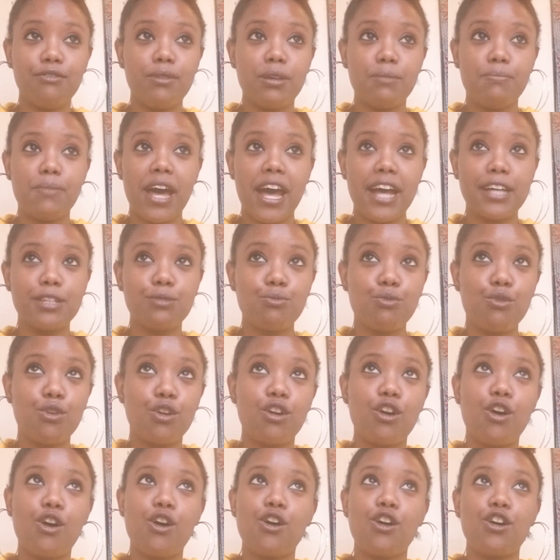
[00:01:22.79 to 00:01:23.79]
my
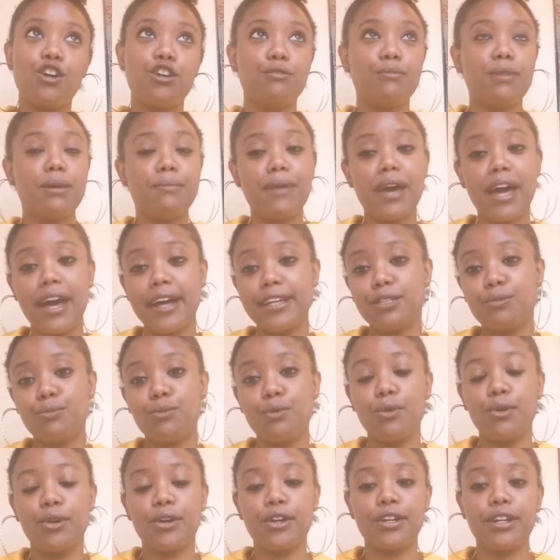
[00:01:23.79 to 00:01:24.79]
passport card, my
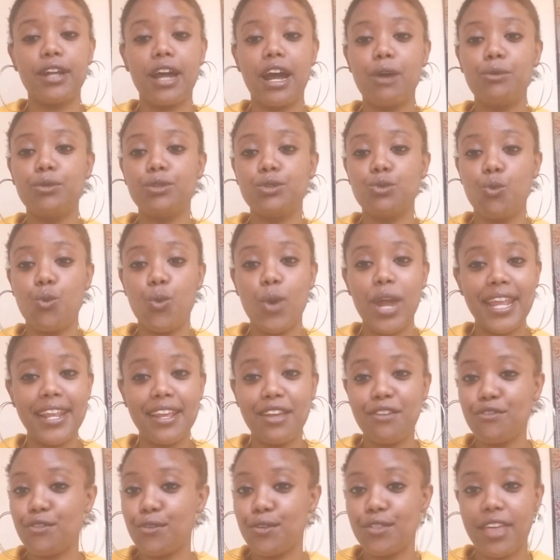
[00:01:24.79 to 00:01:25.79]
passport. I was
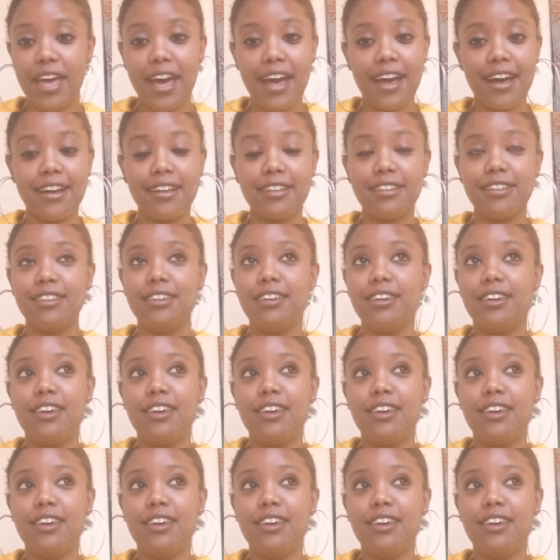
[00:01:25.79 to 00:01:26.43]
waiting for that.